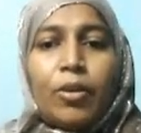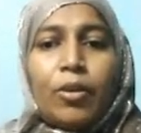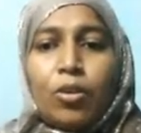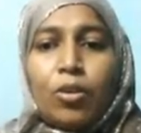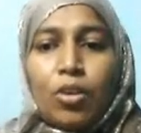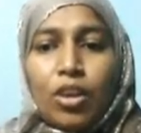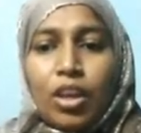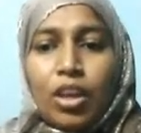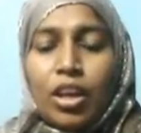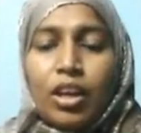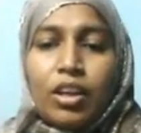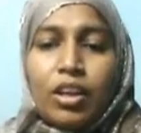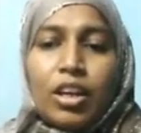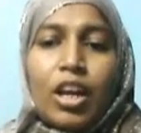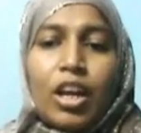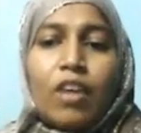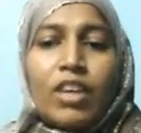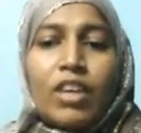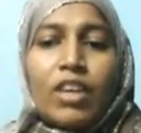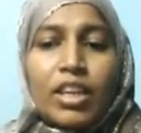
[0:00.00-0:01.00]
Okay,
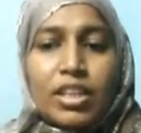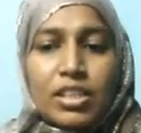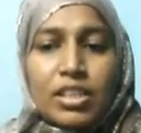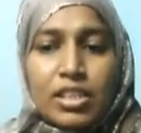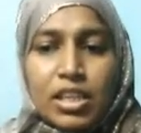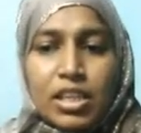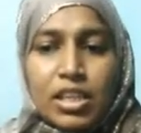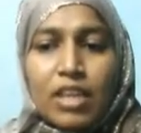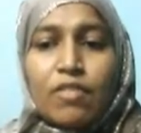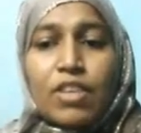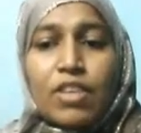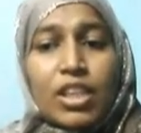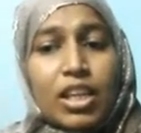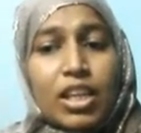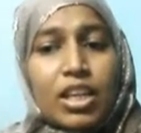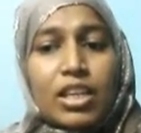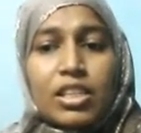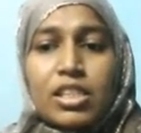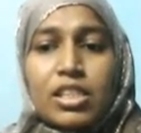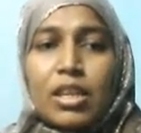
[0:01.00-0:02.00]
now let us see
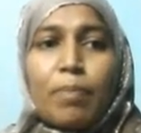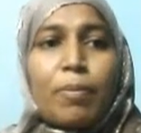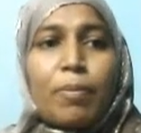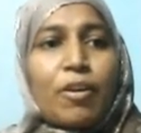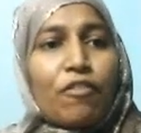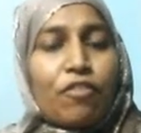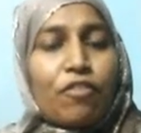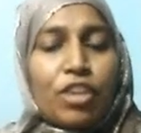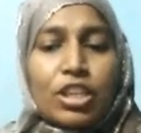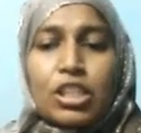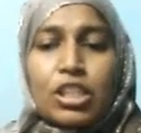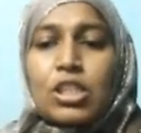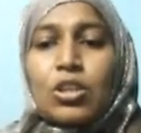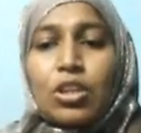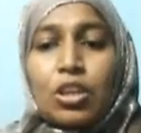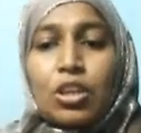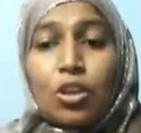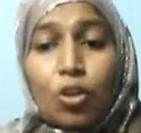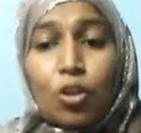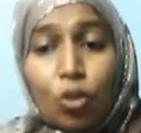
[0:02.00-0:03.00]
whether it's a perfect
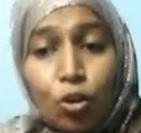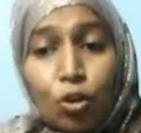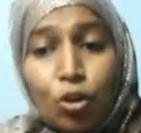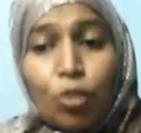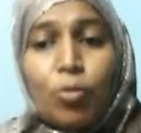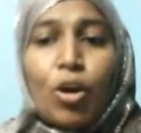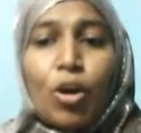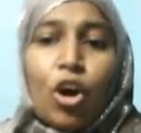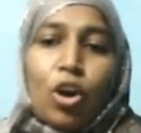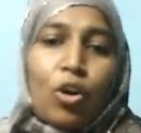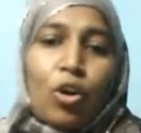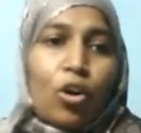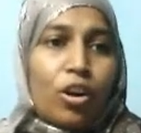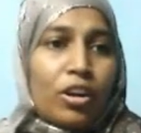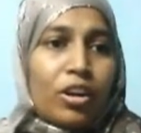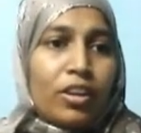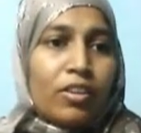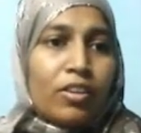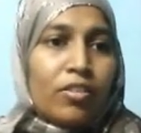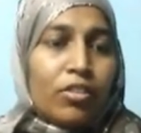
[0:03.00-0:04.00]
cube or
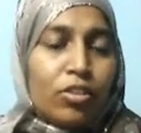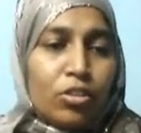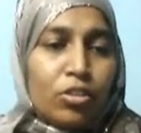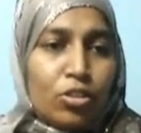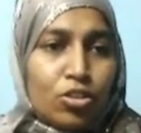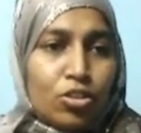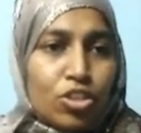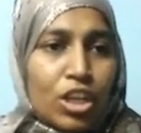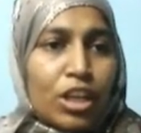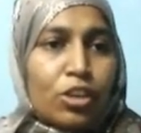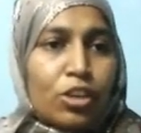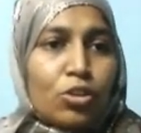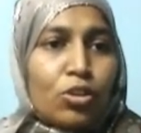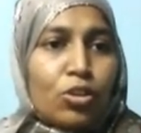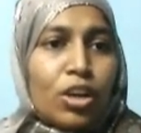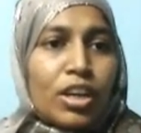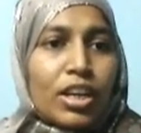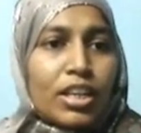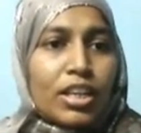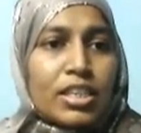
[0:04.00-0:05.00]
not. To check
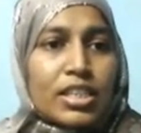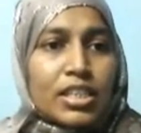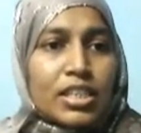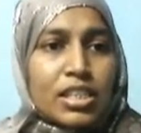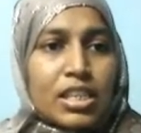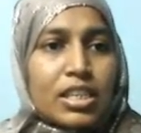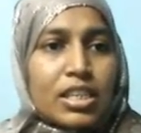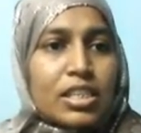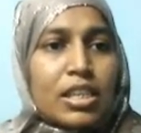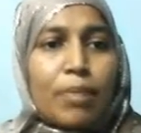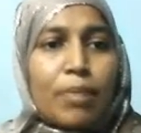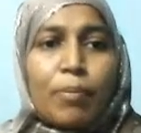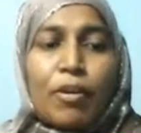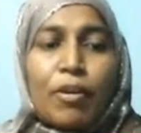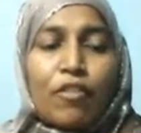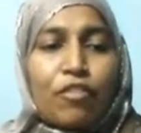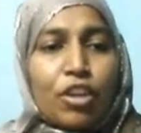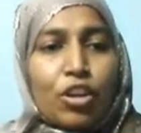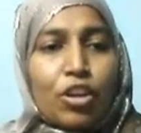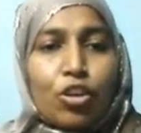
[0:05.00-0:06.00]
216 is a
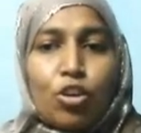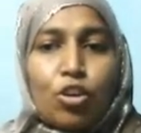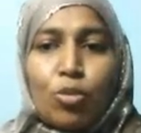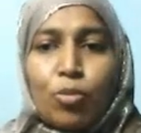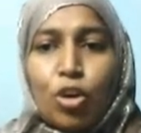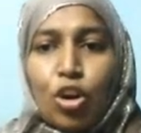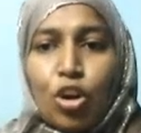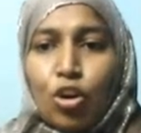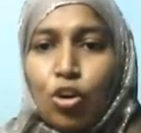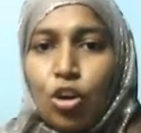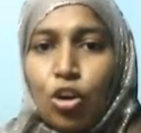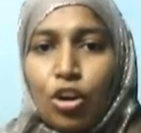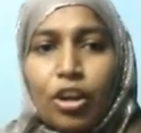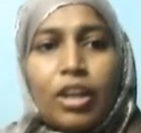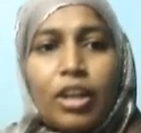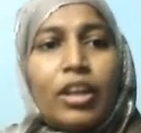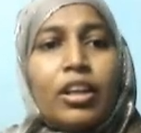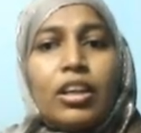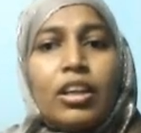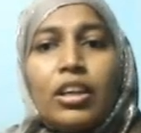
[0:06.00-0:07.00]
perfect cube or
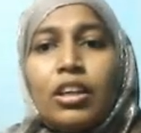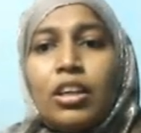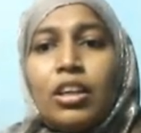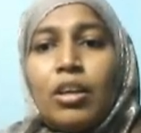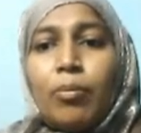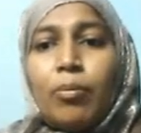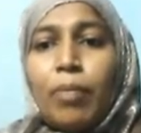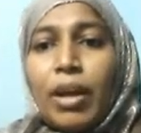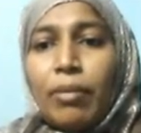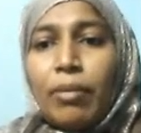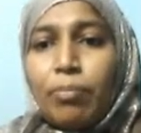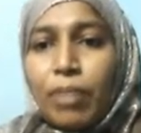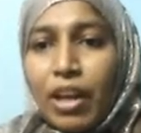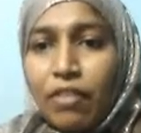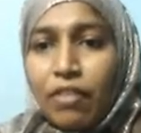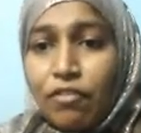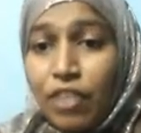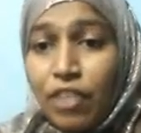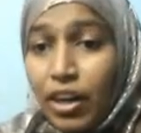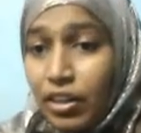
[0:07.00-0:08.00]
not. By
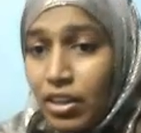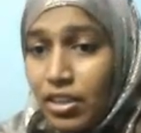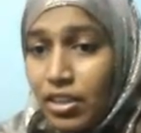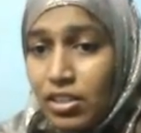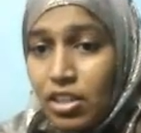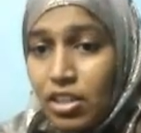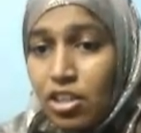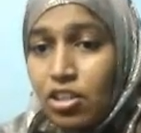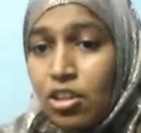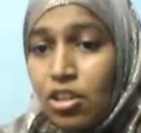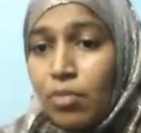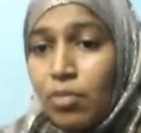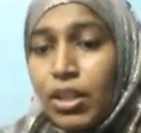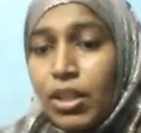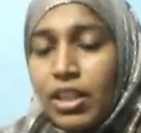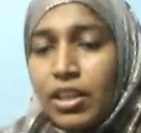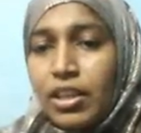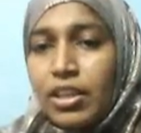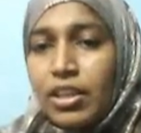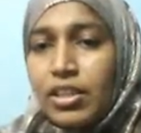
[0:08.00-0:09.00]
prime factorization
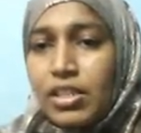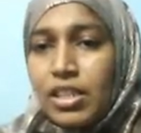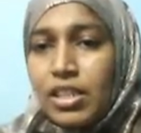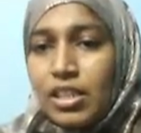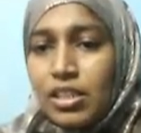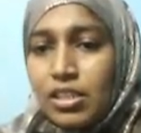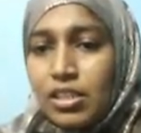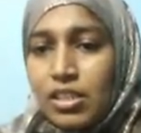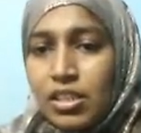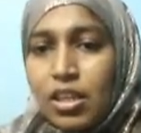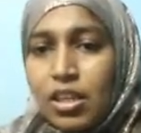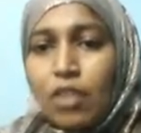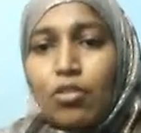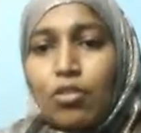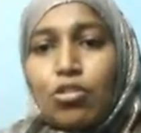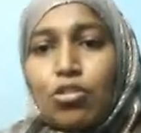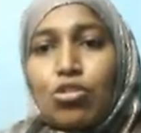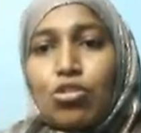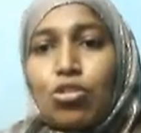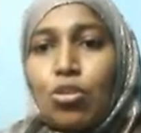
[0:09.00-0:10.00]
method. See, this is
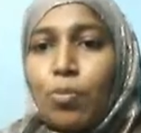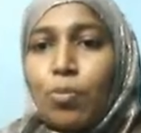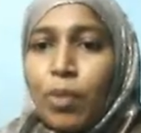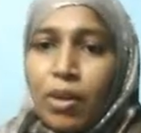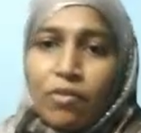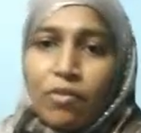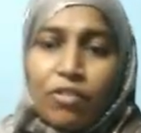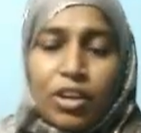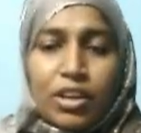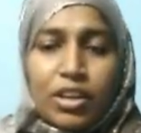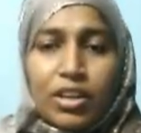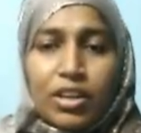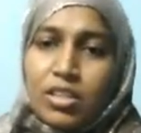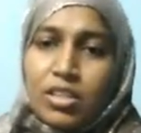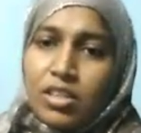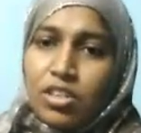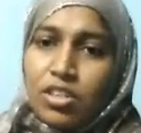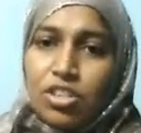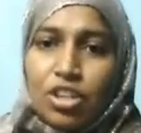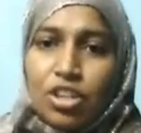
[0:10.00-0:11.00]
how you should do prime
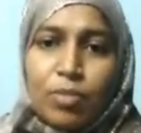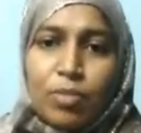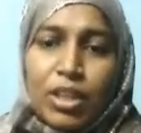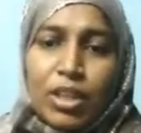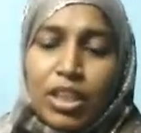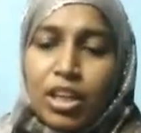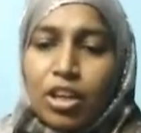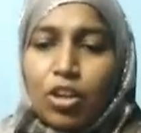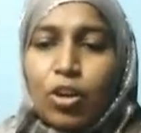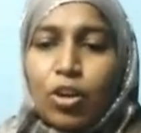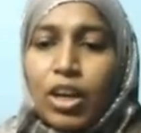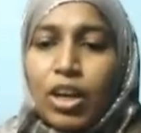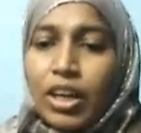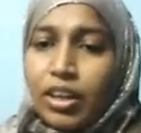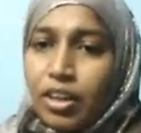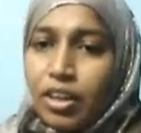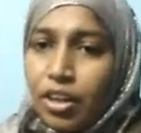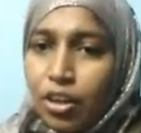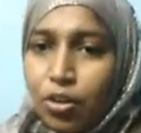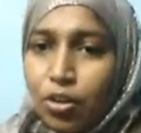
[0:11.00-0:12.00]
factorization method. You
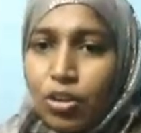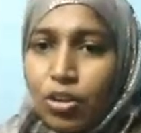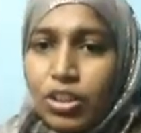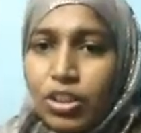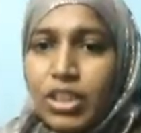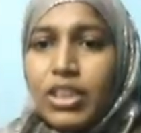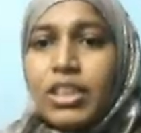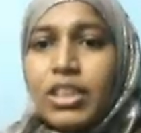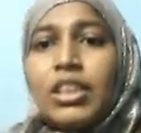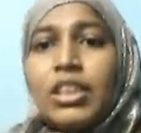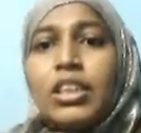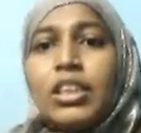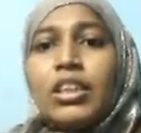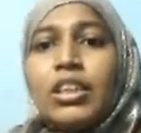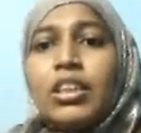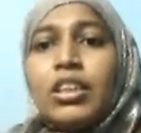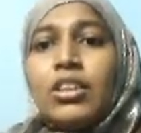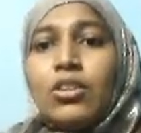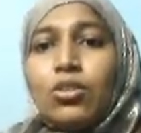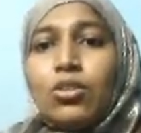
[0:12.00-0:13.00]
already know this.
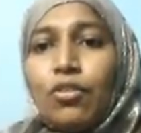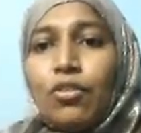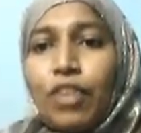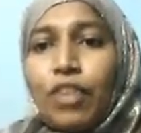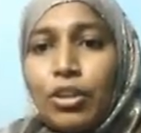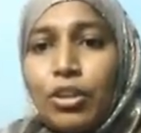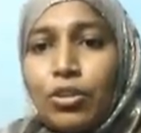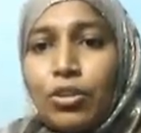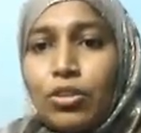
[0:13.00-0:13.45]
So 5